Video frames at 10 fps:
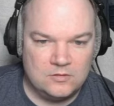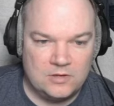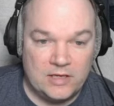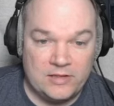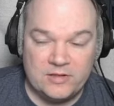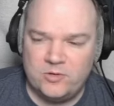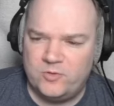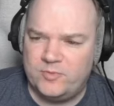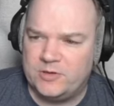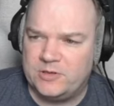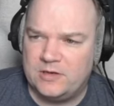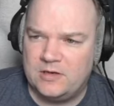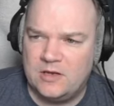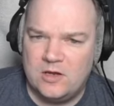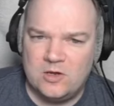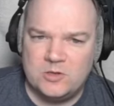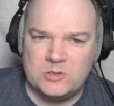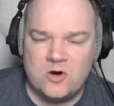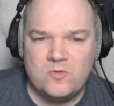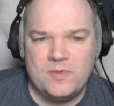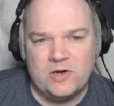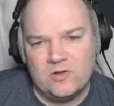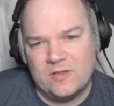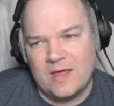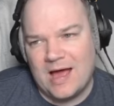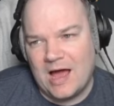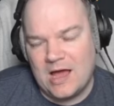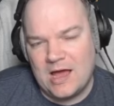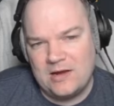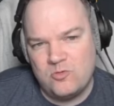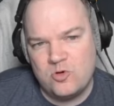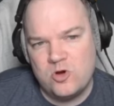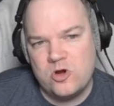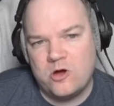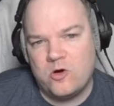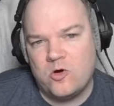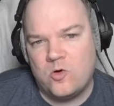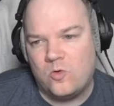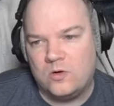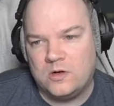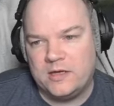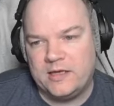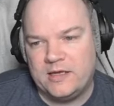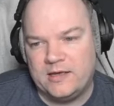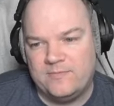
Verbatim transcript: and a little bit of turn meter. I, I don't know if